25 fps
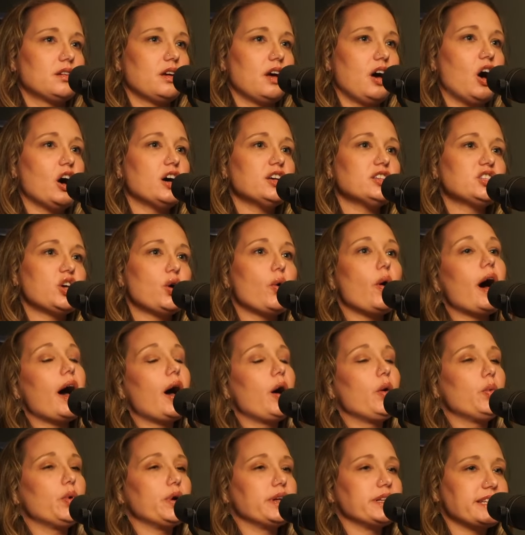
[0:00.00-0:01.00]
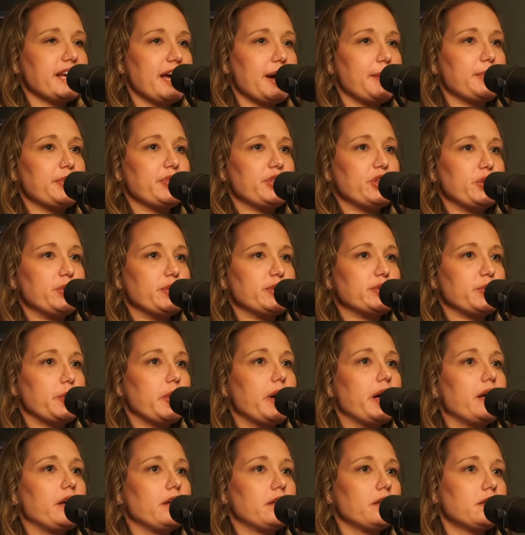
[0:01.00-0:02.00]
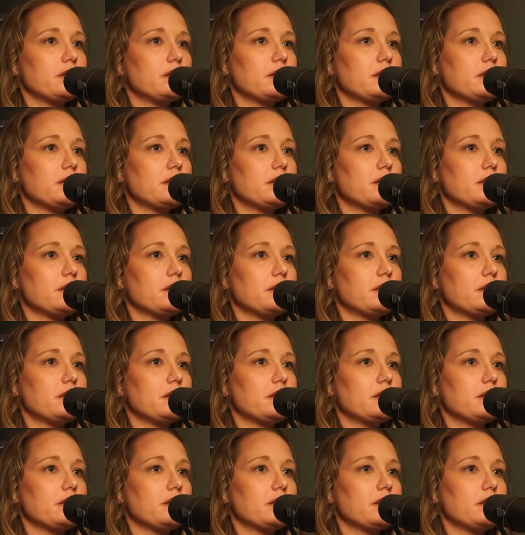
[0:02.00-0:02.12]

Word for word: Also, okay. I want time with you as well,